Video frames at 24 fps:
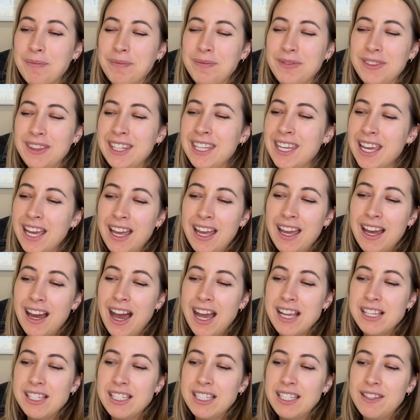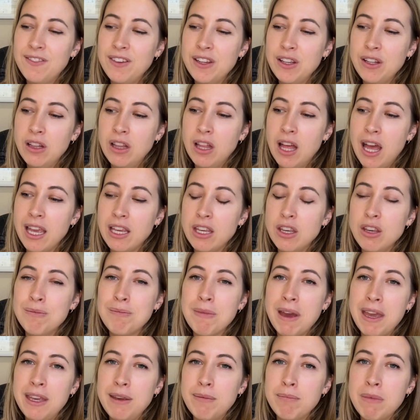yeah, I just feel like you
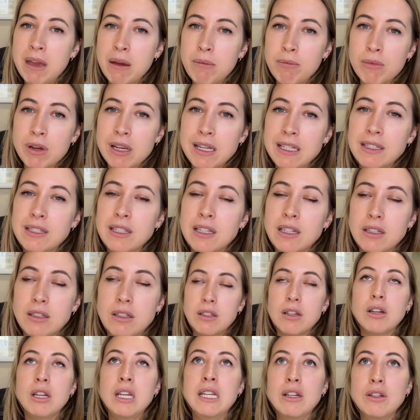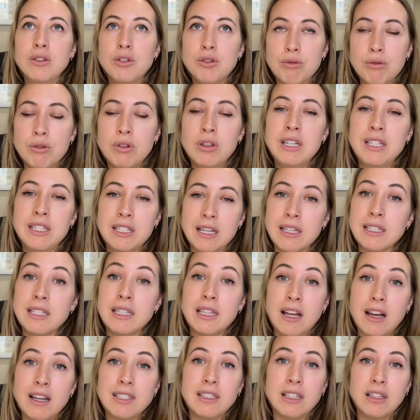make memories that it truly does
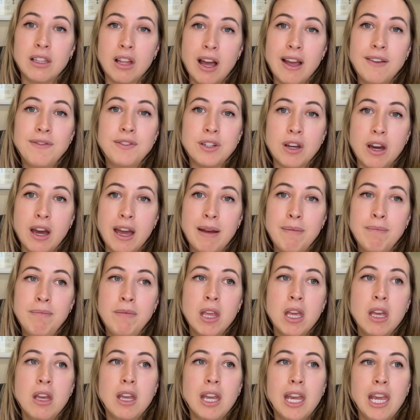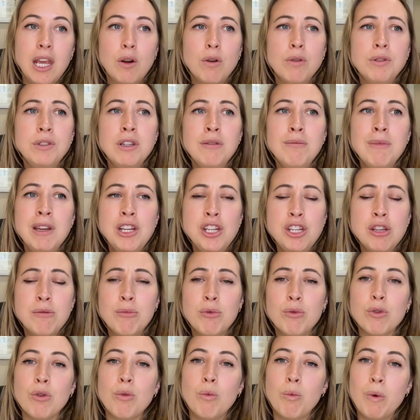last a lifetime. It also makes you
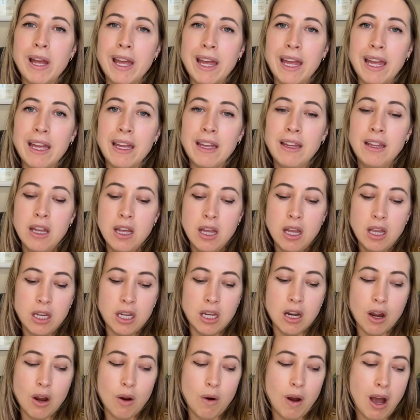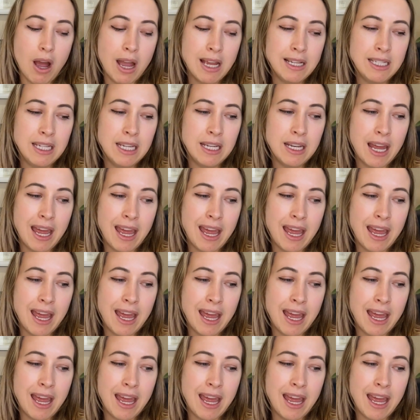more aware. You know, I did